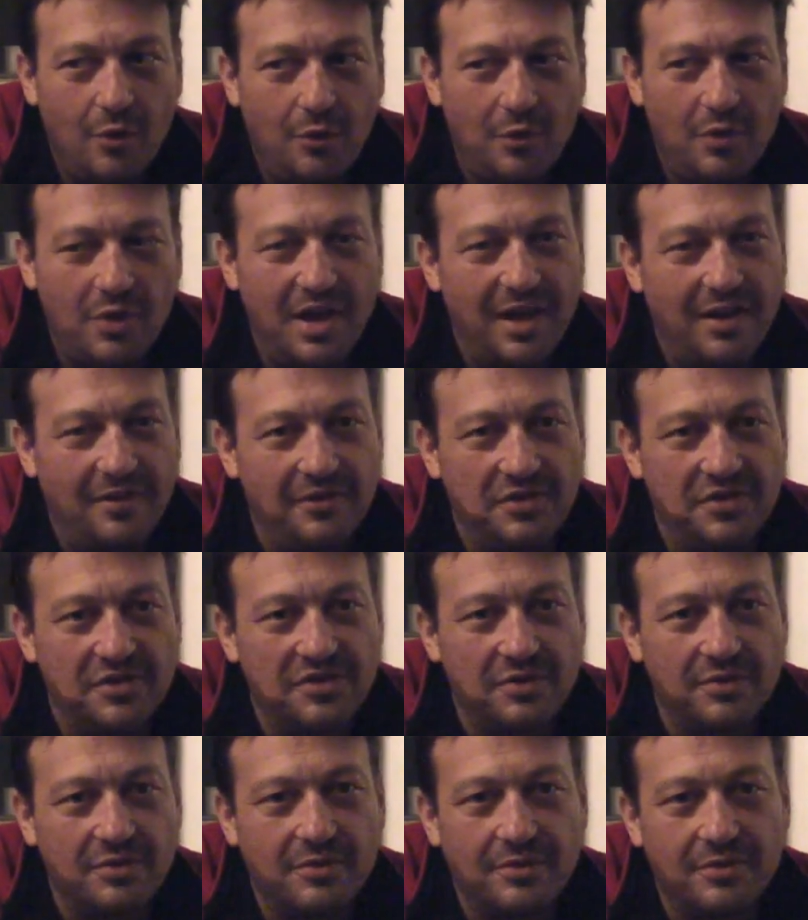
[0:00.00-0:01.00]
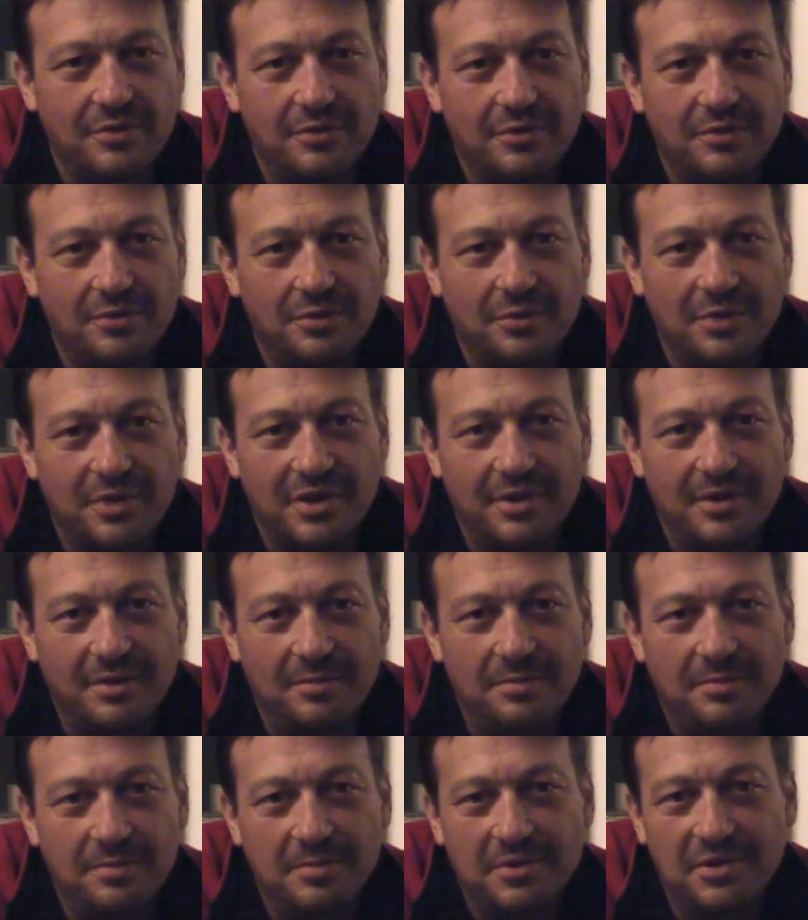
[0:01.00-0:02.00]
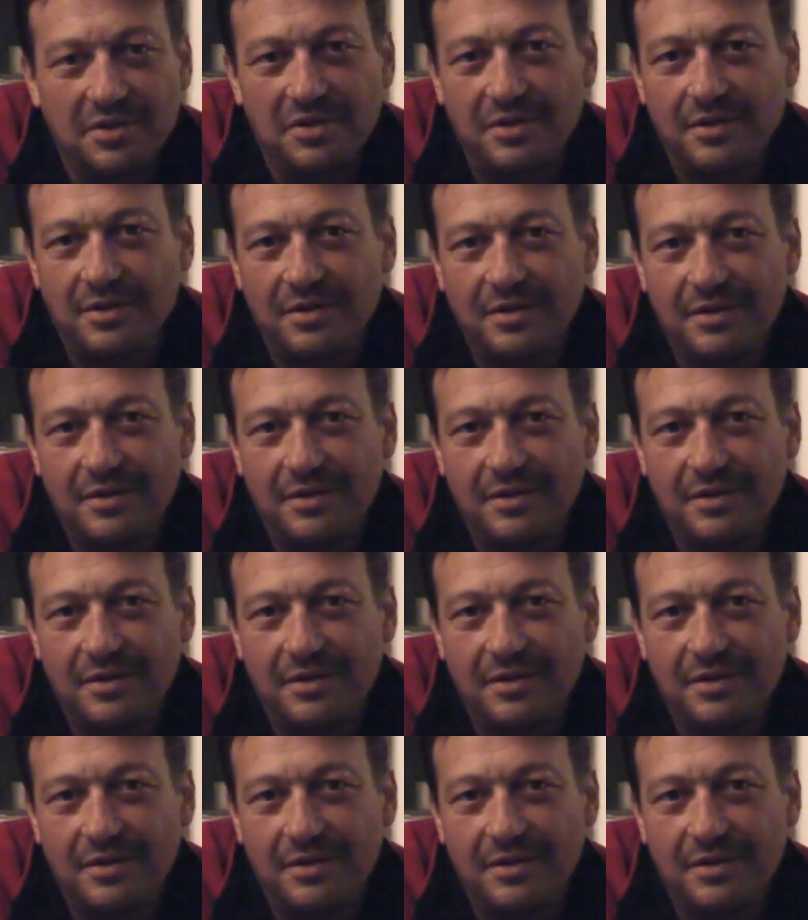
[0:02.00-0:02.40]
We have a script.